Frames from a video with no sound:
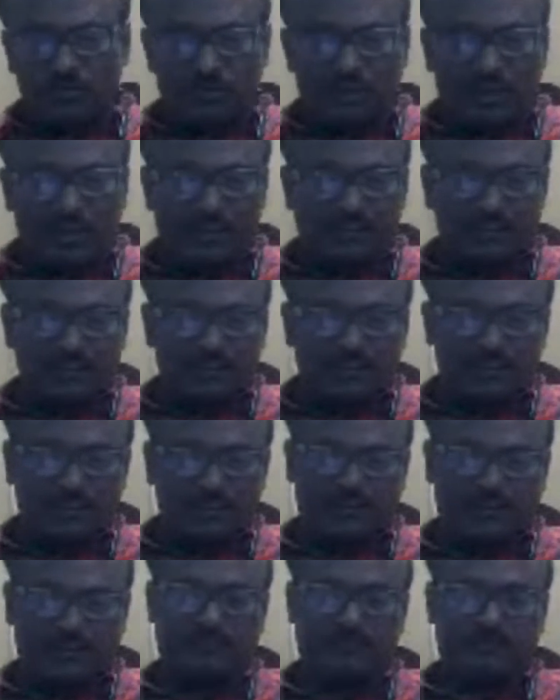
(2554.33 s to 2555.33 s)

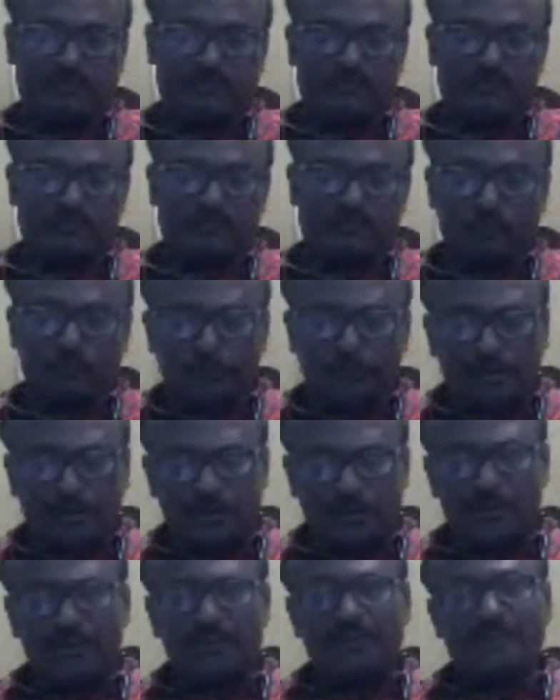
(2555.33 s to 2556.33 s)
assistants. Who will make?
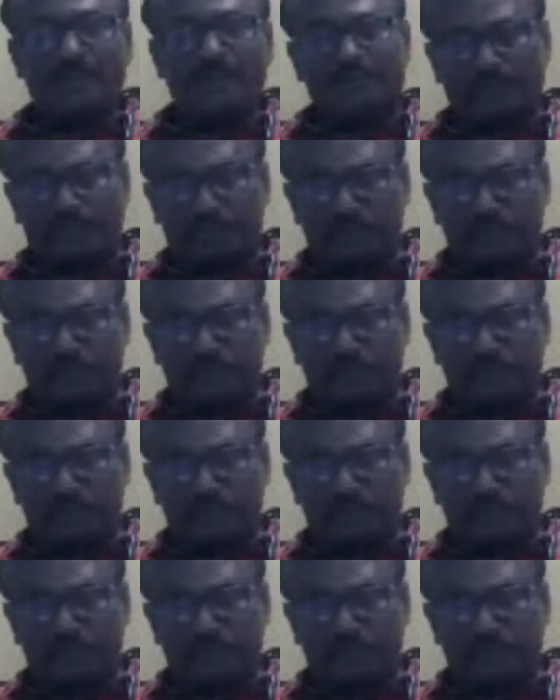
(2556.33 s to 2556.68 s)
Session